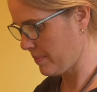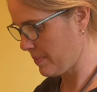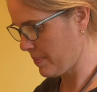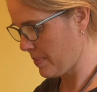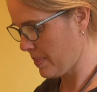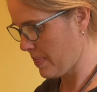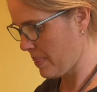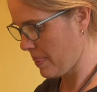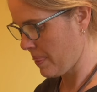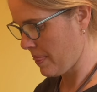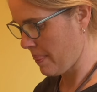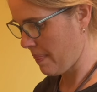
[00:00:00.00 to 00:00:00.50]
Let
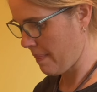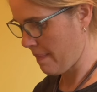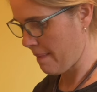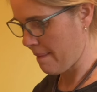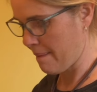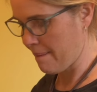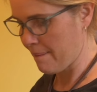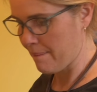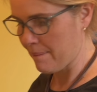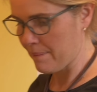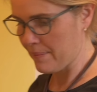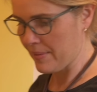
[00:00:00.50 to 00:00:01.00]

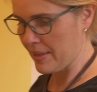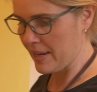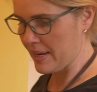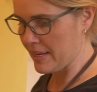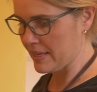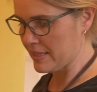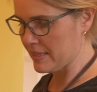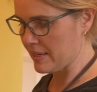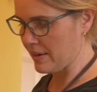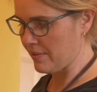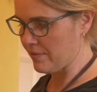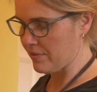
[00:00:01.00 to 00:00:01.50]
it
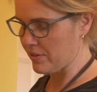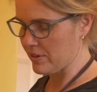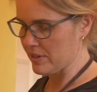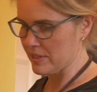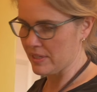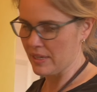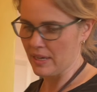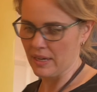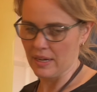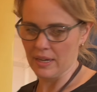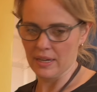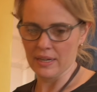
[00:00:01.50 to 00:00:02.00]
sit for a
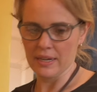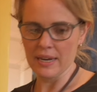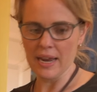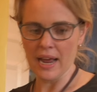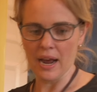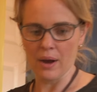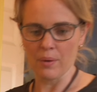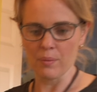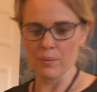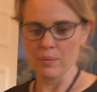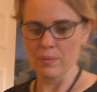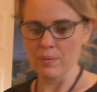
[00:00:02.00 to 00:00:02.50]
second.
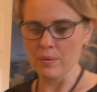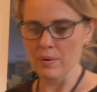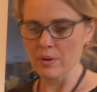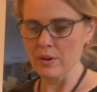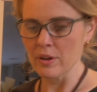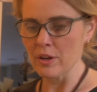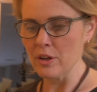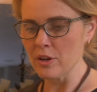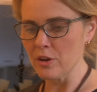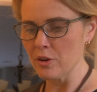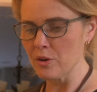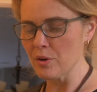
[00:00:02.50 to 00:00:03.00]
Now,
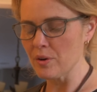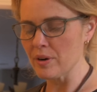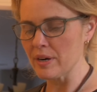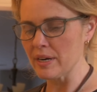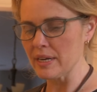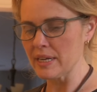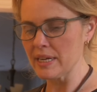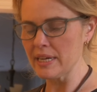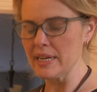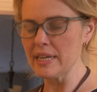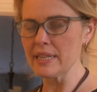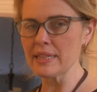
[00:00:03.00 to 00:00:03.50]
you're going to
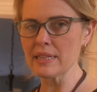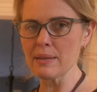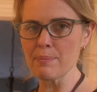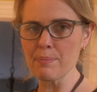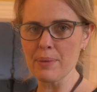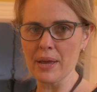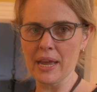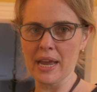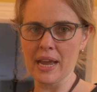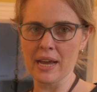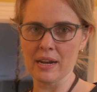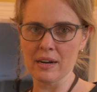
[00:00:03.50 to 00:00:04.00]
heat the
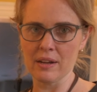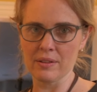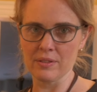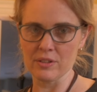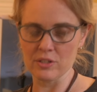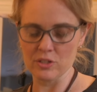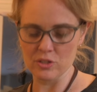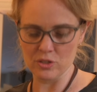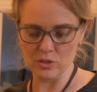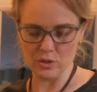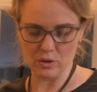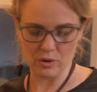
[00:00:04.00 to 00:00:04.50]
pan on the
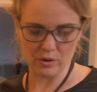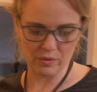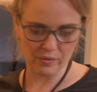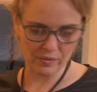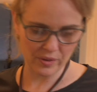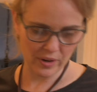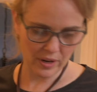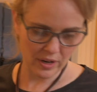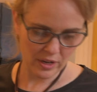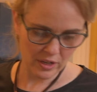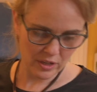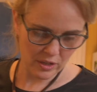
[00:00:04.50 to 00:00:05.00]
stove.
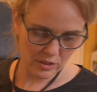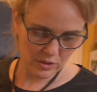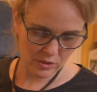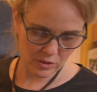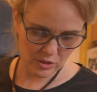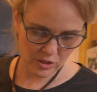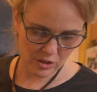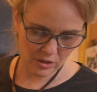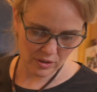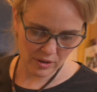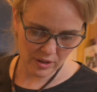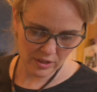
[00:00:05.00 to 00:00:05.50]
So
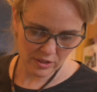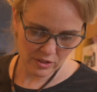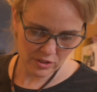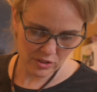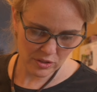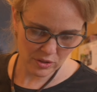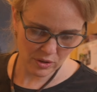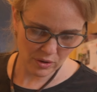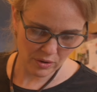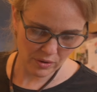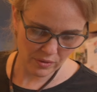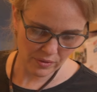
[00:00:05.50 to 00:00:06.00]
turn on your
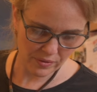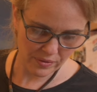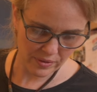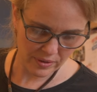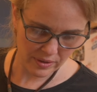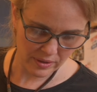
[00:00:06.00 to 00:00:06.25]
stove.